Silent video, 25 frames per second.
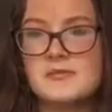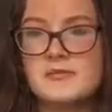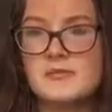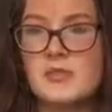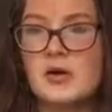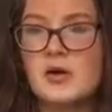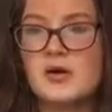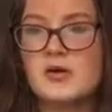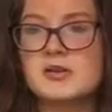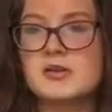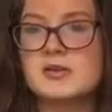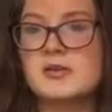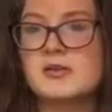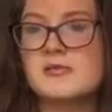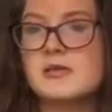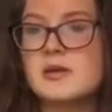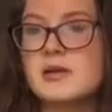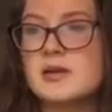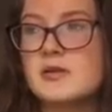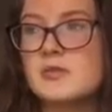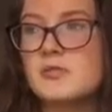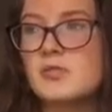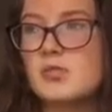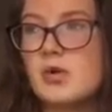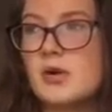also
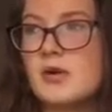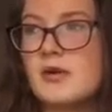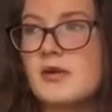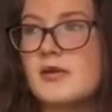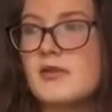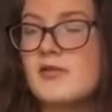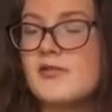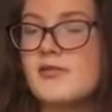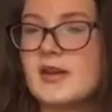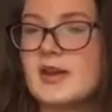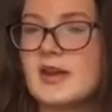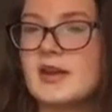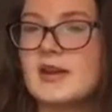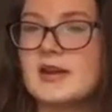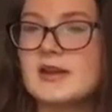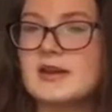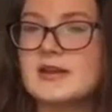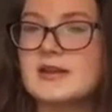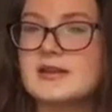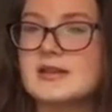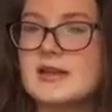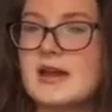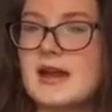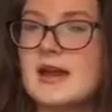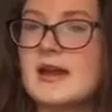one other thing I need to
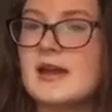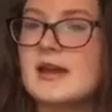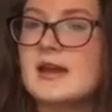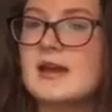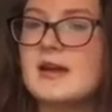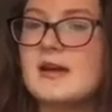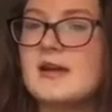say,